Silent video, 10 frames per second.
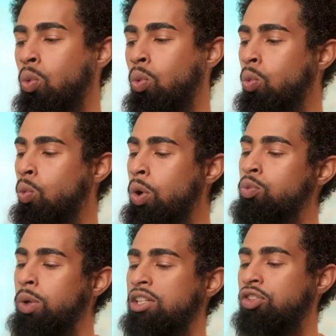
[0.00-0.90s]
when
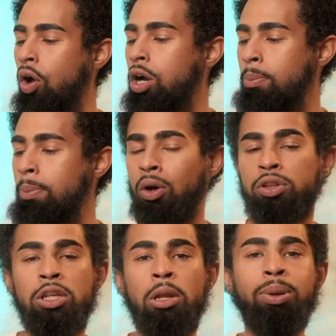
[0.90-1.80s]
we talk about the
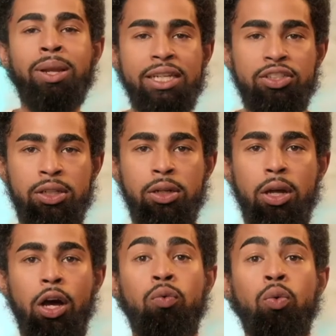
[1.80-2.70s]
depletion
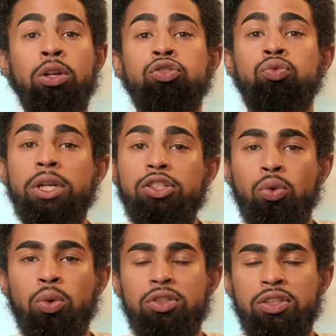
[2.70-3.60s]
of one's
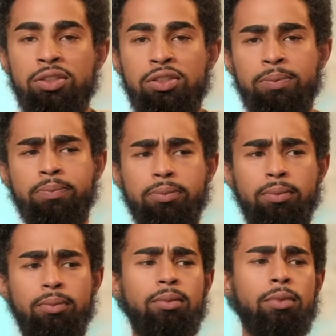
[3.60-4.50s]
resources,
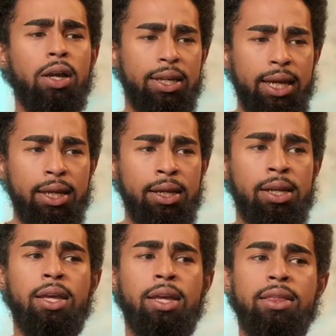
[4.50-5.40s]
again,
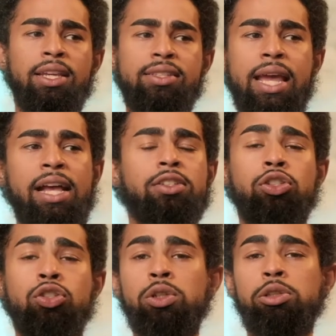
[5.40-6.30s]
this has to
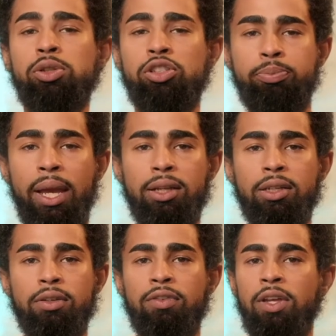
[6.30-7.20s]
do with
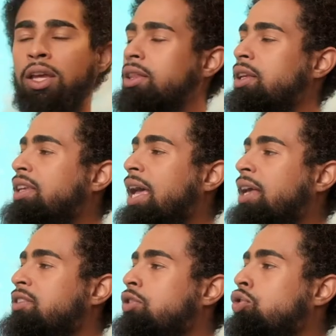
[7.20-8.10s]
perspective. This has
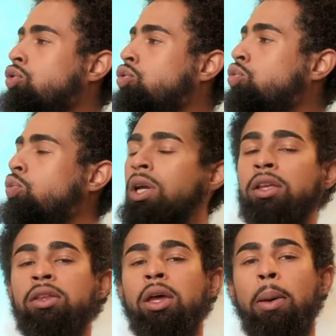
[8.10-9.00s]
to do
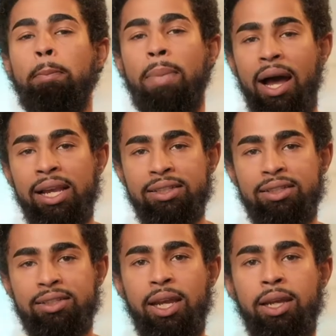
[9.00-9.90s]
with mind
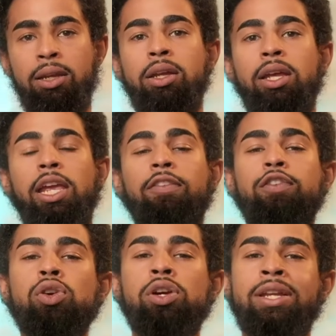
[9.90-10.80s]
state. If
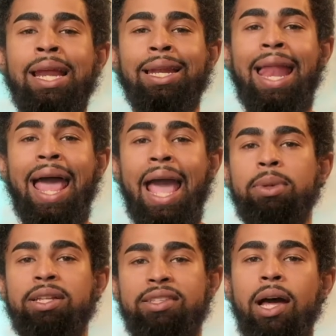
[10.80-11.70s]
you're in a lack
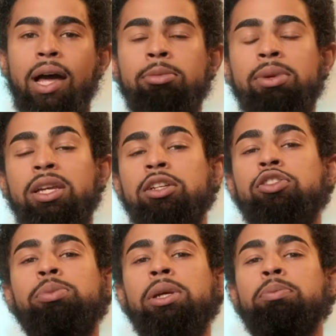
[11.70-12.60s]
mentality because you've
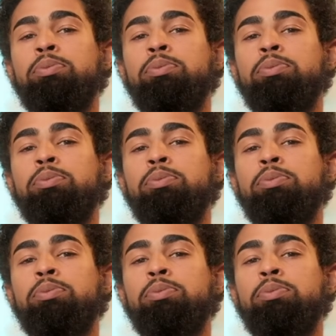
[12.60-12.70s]
been